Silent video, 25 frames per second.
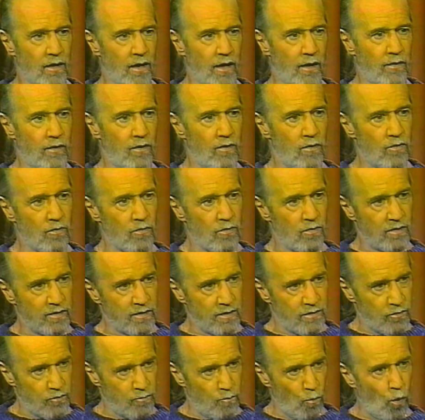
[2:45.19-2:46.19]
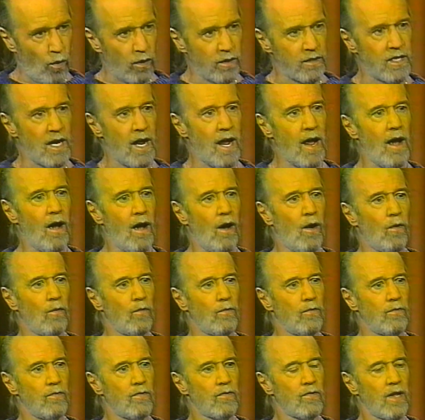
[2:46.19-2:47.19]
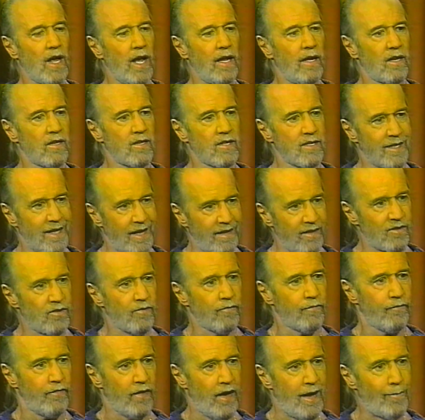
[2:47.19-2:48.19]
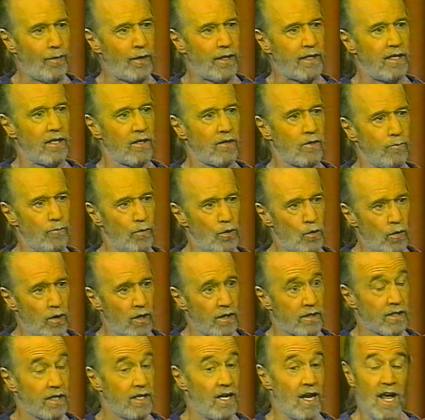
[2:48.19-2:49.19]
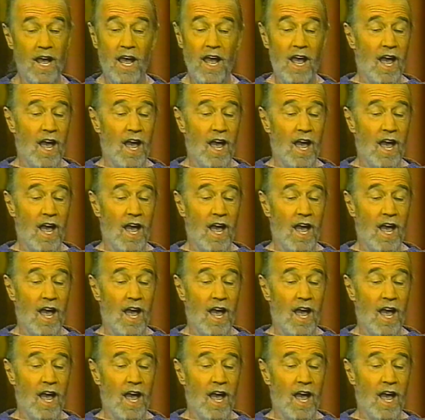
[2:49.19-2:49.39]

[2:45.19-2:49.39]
and these small towns and the sense of family and community.